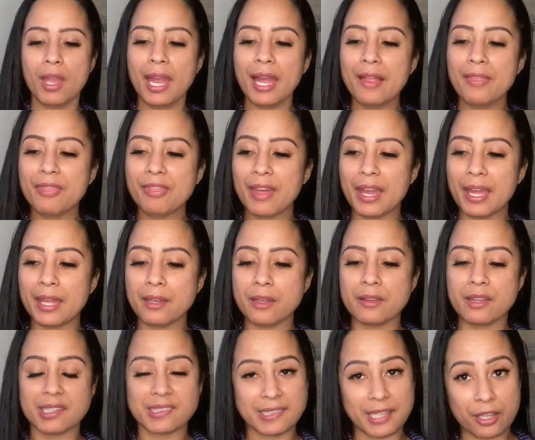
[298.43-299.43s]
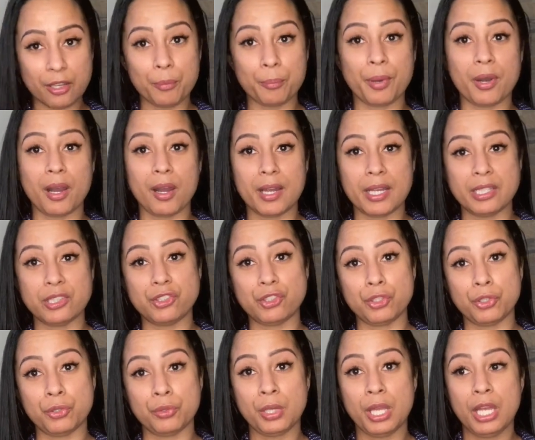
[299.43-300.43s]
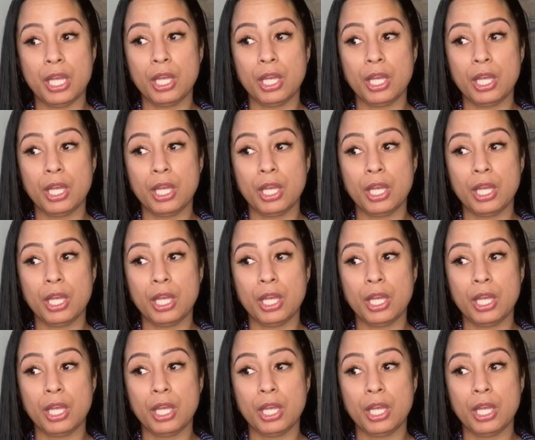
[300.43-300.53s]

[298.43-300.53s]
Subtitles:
and then the second part is you